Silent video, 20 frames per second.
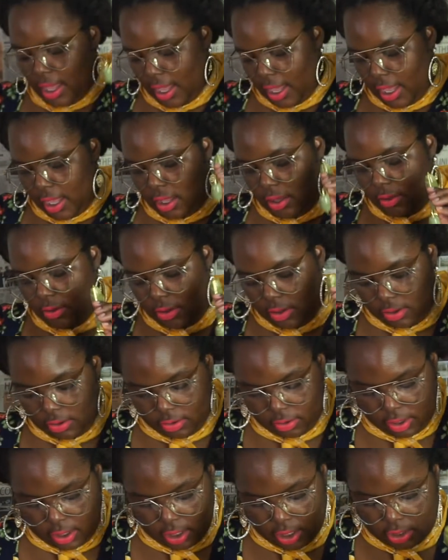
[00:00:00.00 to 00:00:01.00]
And you
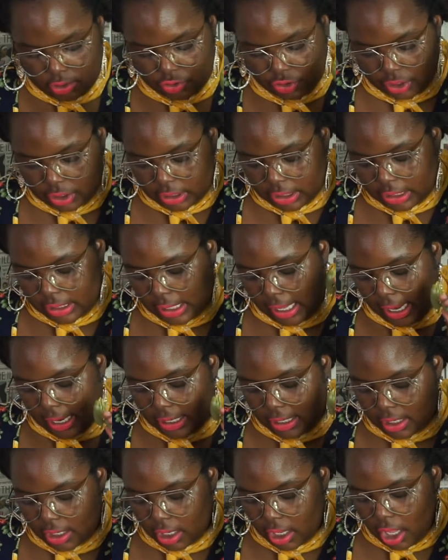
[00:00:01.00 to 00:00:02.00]
use it, gently glide
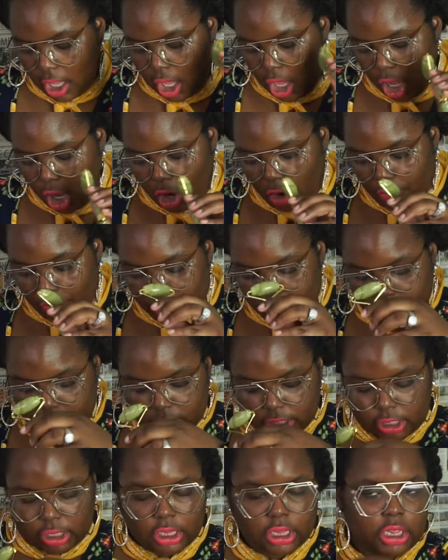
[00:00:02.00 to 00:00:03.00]
it over your
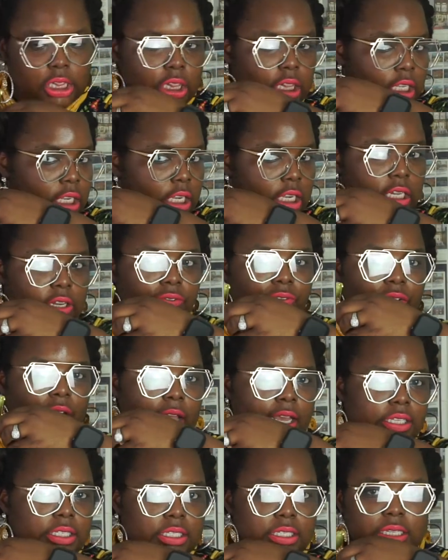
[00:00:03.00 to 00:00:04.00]
clean face